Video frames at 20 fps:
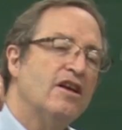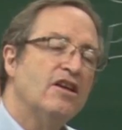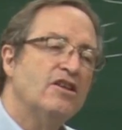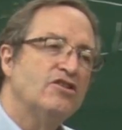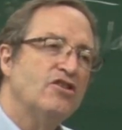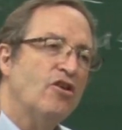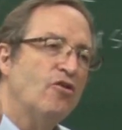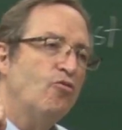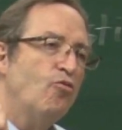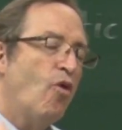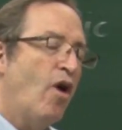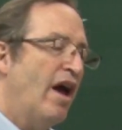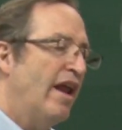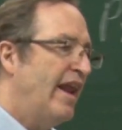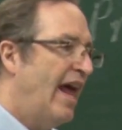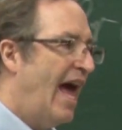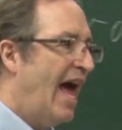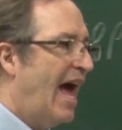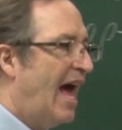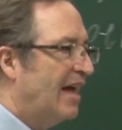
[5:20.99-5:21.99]
So what
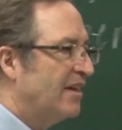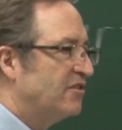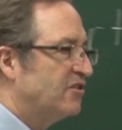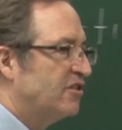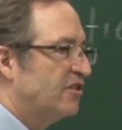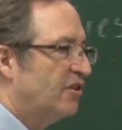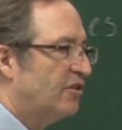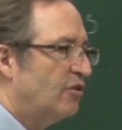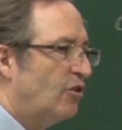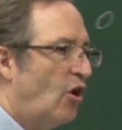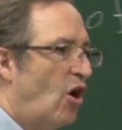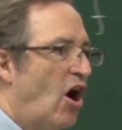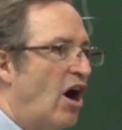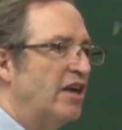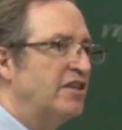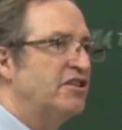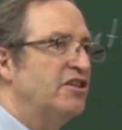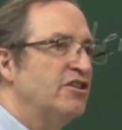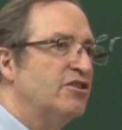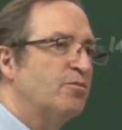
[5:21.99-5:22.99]
has the
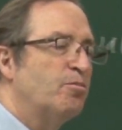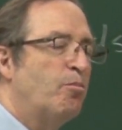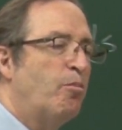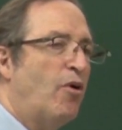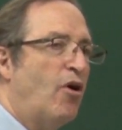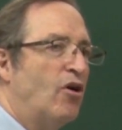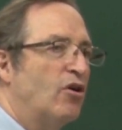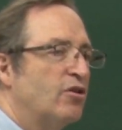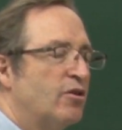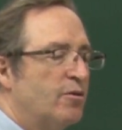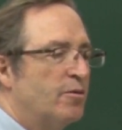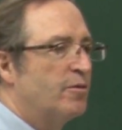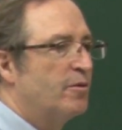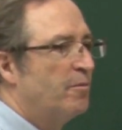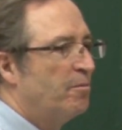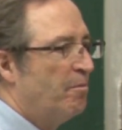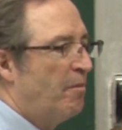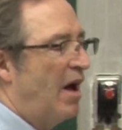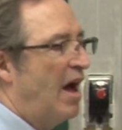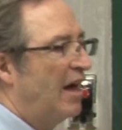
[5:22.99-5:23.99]
largest bulk
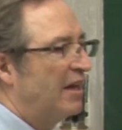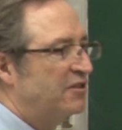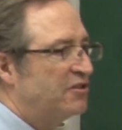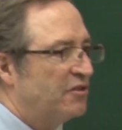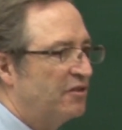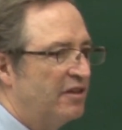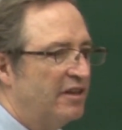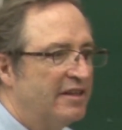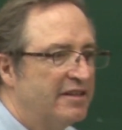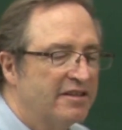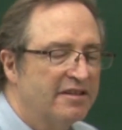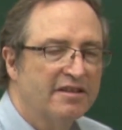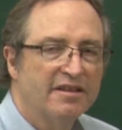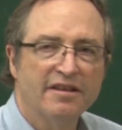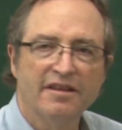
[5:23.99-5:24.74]
modulus?